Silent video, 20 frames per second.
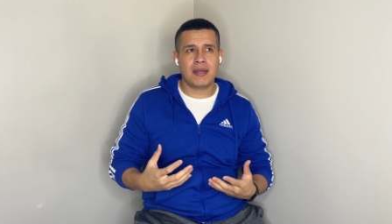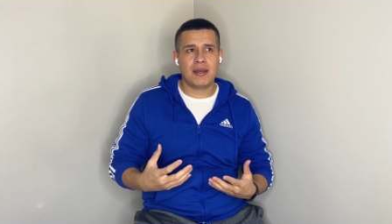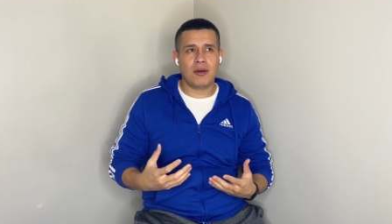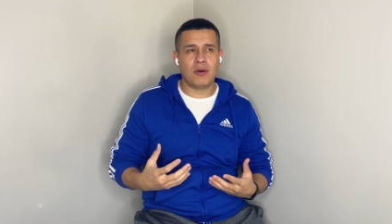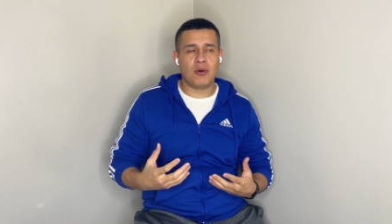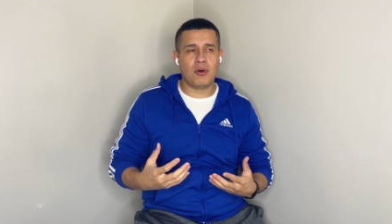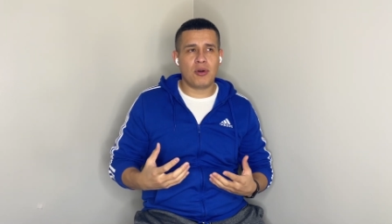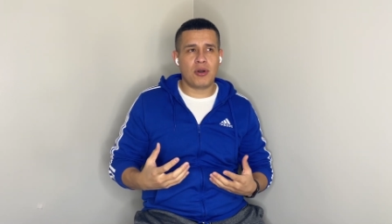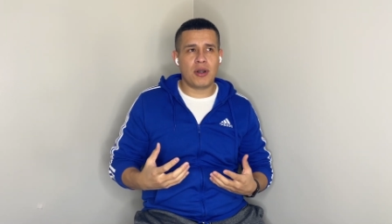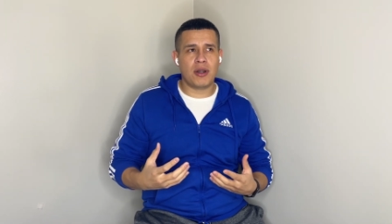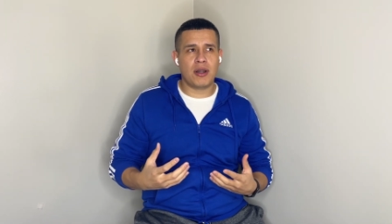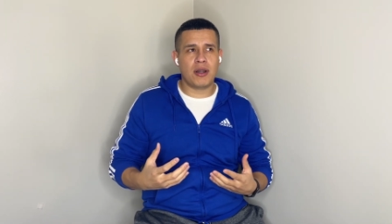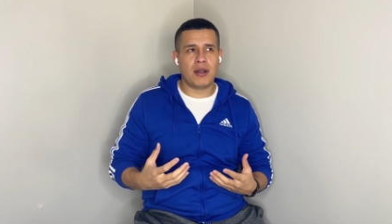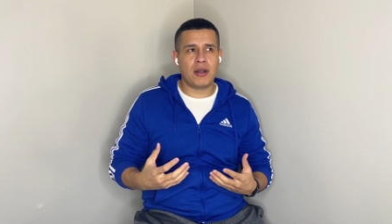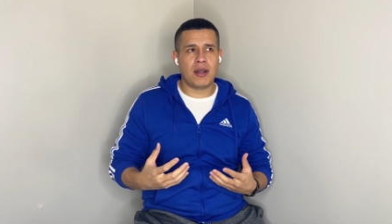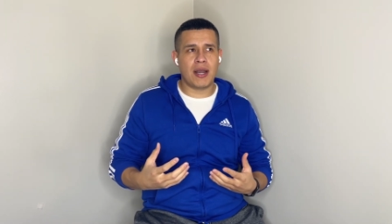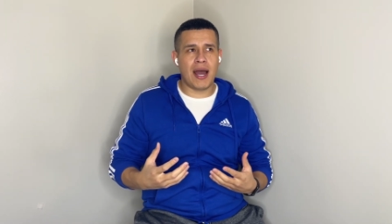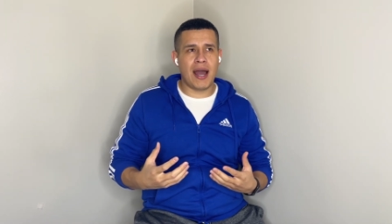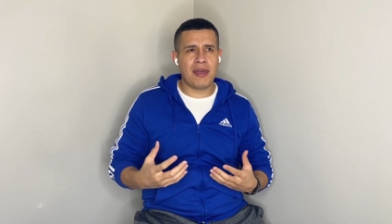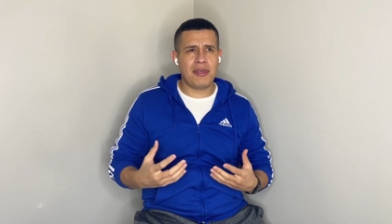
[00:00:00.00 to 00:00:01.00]

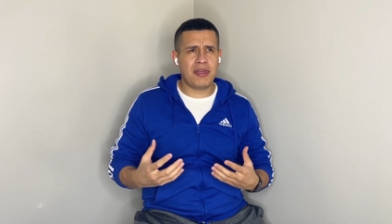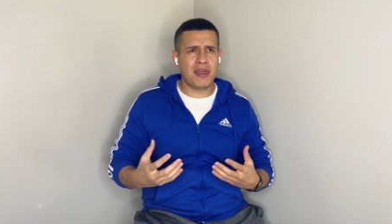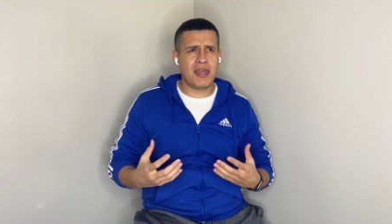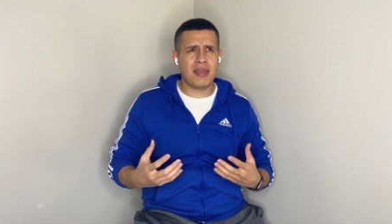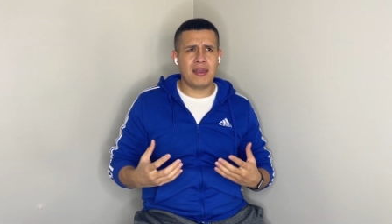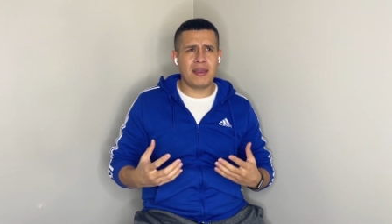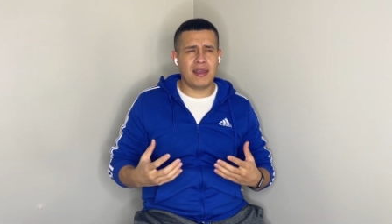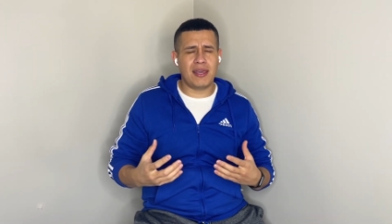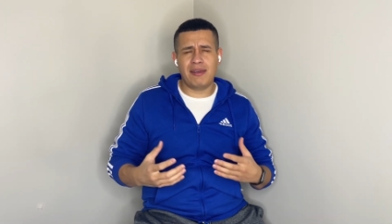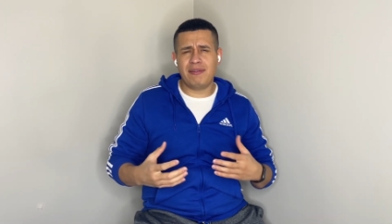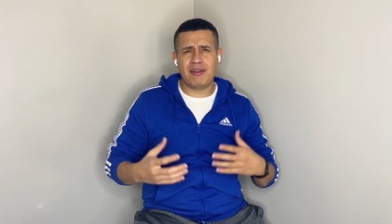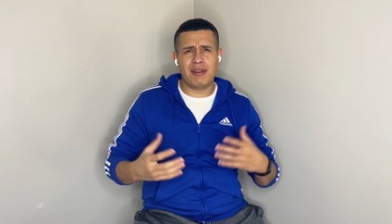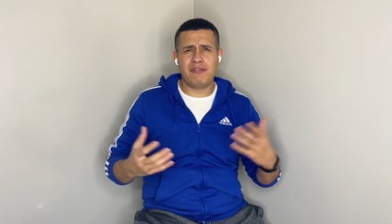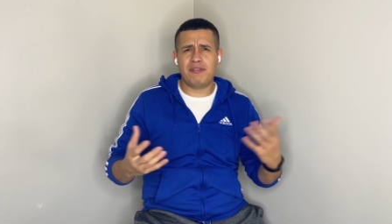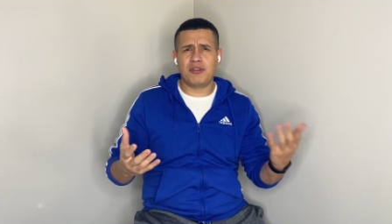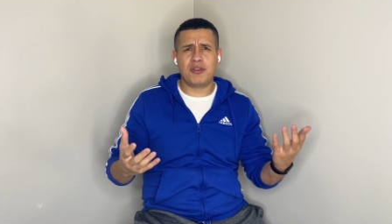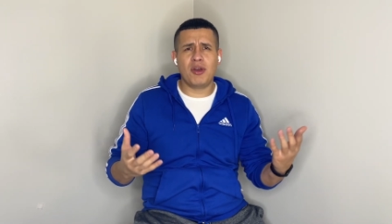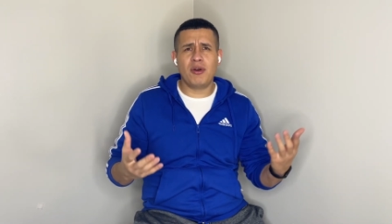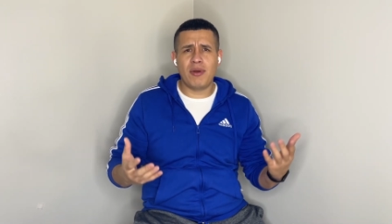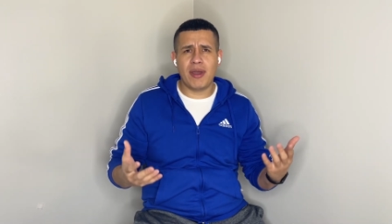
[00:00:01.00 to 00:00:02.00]
or I think even if you
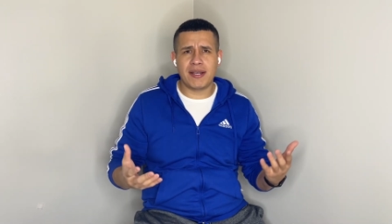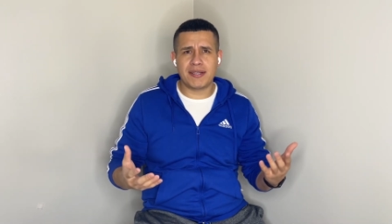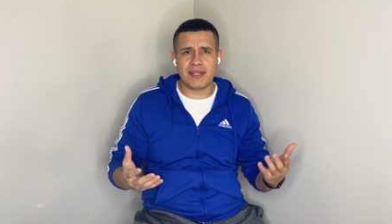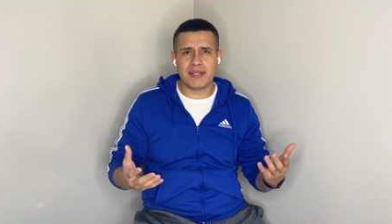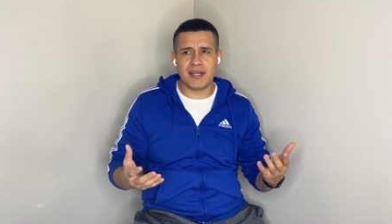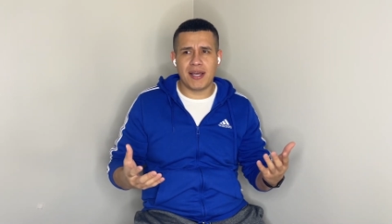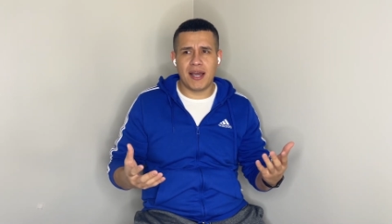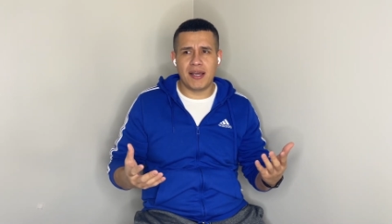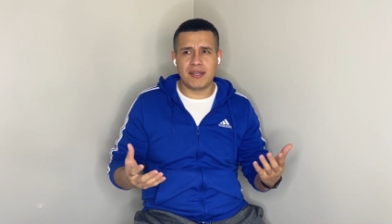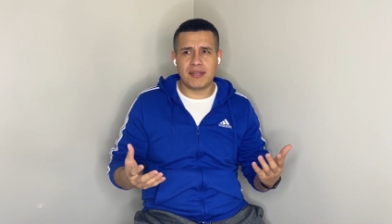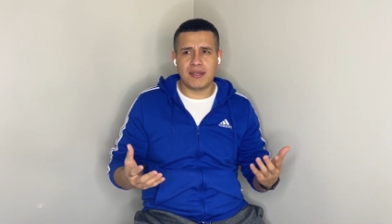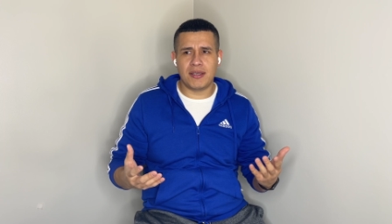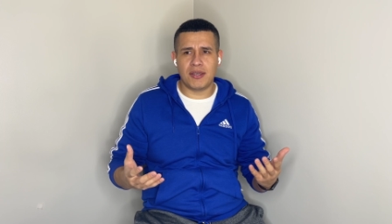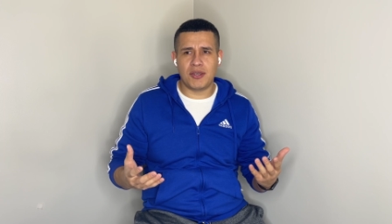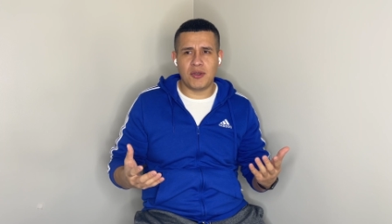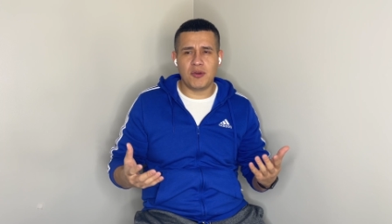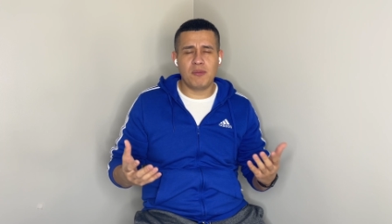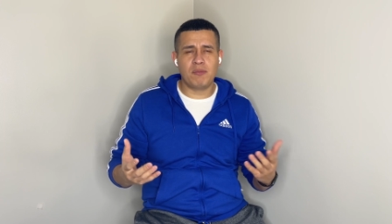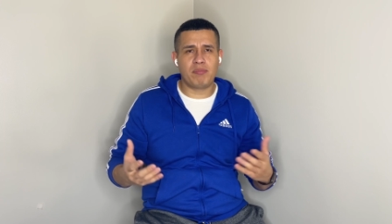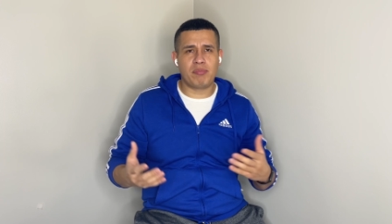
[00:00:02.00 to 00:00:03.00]
don't exercise,
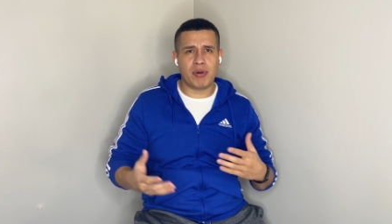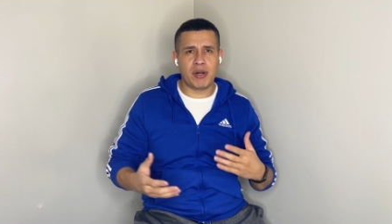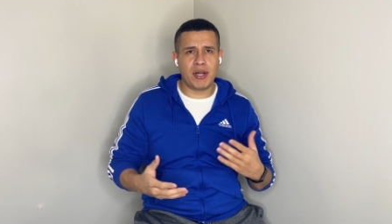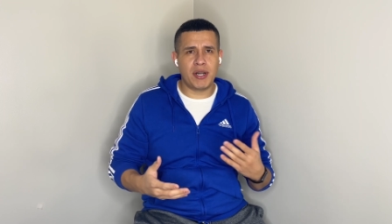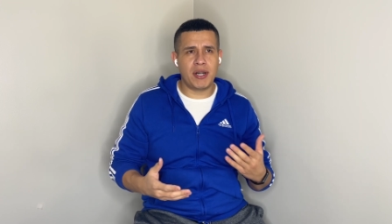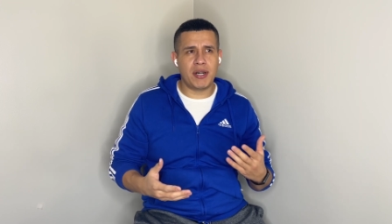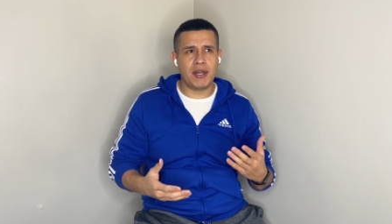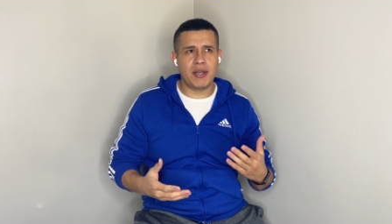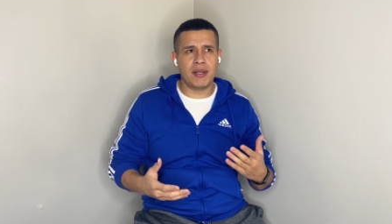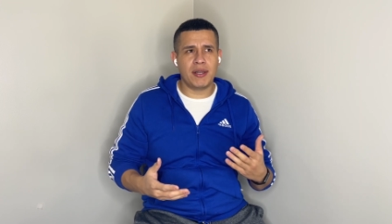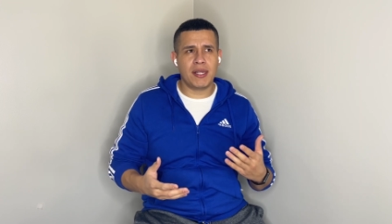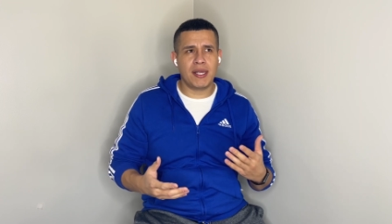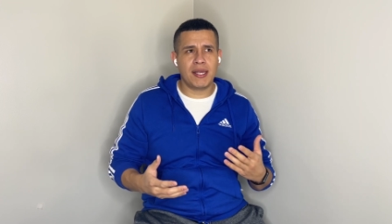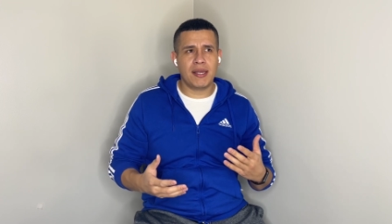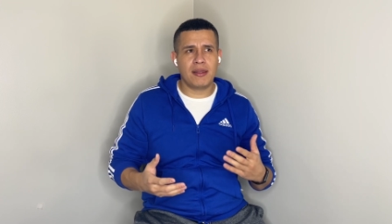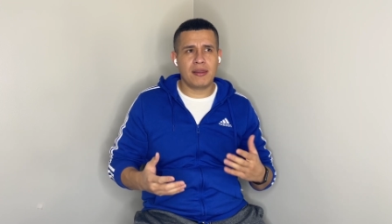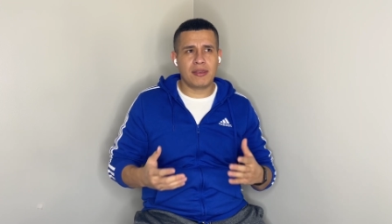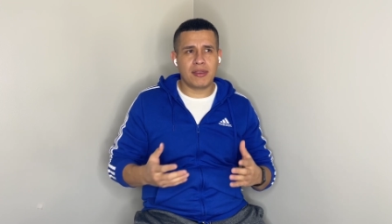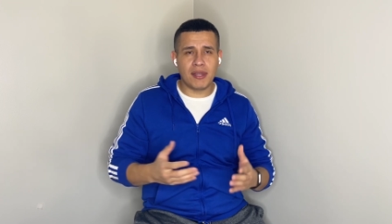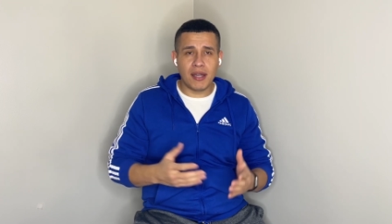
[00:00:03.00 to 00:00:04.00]
you burn
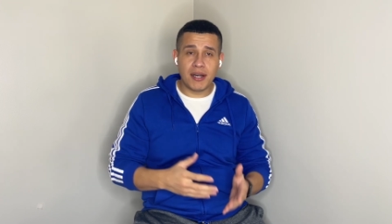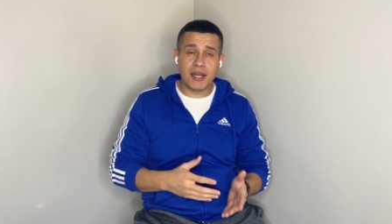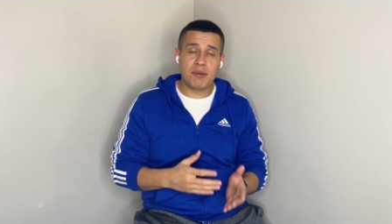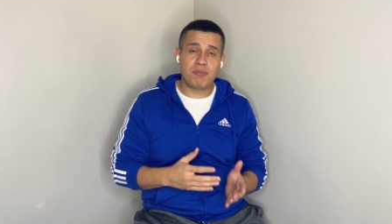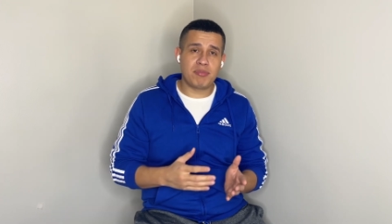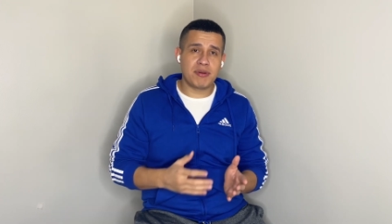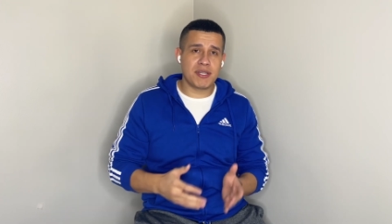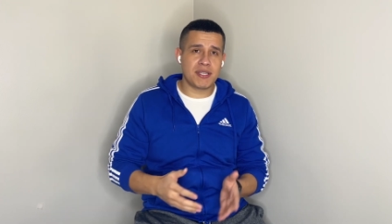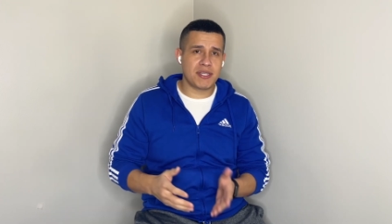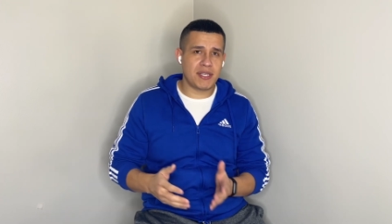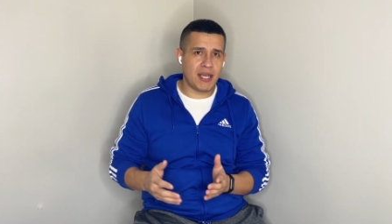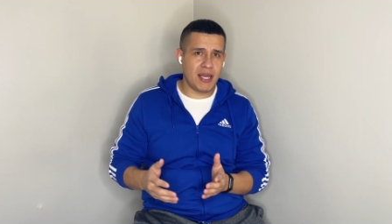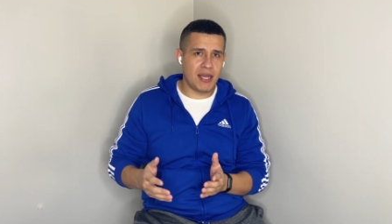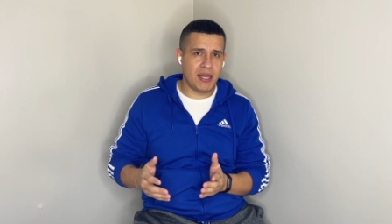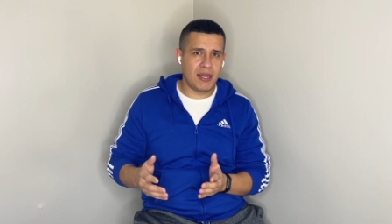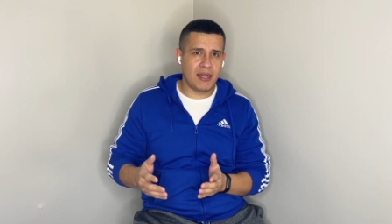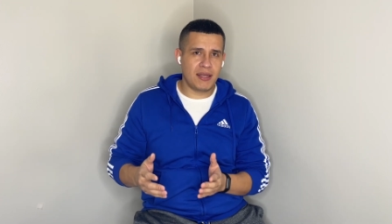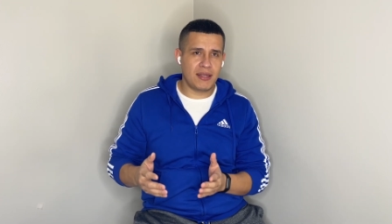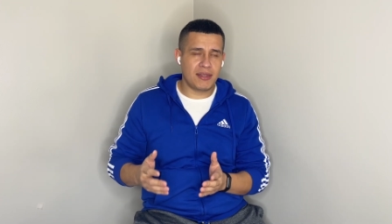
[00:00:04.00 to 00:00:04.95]
30%,